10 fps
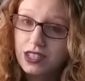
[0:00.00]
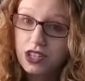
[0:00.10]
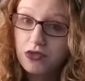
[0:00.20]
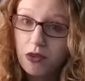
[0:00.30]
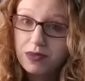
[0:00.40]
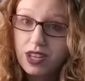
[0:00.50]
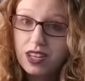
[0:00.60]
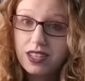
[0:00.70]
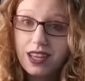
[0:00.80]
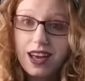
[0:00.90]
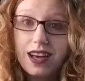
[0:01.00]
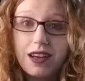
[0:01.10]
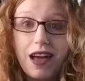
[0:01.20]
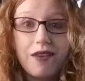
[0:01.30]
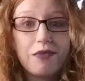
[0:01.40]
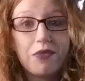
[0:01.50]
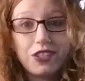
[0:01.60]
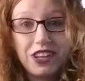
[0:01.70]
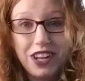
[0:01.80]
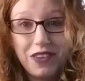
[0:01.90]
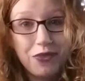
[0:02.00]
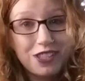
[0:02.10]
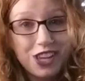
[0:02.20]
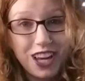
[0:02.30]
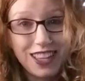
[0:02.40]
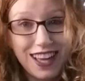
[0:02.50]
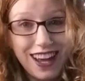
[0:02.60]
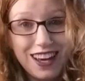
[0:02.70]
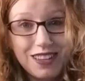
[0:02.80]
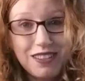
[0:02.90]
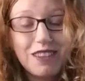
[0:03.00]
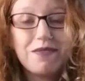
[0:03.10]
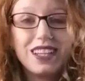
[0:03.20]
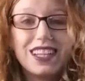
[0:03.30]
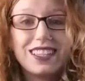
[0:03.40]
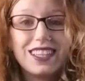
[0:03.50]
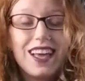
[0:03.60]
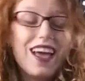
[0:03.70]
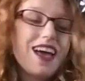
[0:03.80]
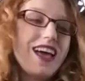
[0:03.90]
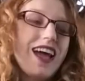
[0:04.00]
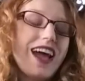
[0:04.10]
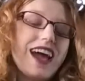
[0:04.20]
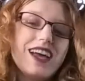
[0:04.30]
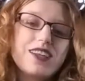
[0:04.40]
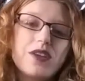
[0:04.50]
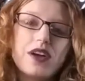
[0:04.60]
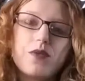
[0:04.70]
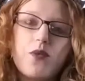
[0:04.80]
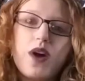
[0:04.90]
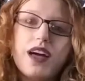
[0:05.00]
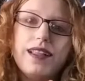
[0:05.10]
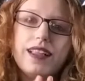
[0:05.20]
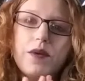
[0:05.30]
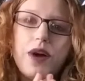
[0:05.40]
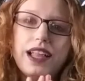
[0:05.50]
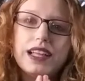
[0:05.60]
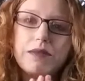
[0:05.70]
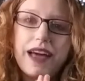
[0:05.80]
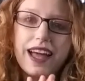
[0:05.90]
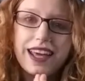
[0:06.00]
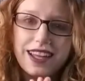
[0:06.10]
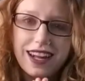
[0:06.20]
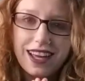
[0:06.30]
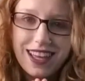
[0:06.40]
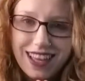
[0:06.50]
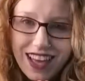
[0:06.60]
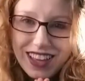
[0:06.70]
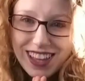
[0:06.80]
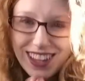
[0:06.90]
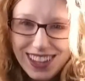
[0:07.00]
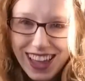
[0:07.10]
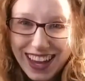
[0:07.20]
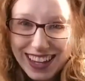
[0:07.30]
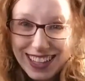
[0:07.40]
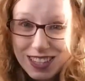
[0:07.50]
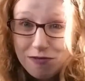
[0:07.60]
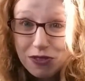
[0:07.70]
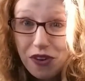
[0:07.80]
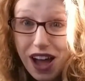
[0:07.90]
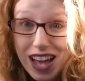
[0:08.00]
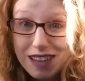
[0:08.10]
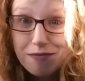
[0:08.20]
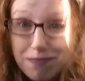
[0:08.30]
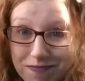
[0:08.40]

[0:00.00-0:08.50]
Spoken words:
the description. I would appreciate it if you would check that out, please. And while I'm at it, like and subscribe.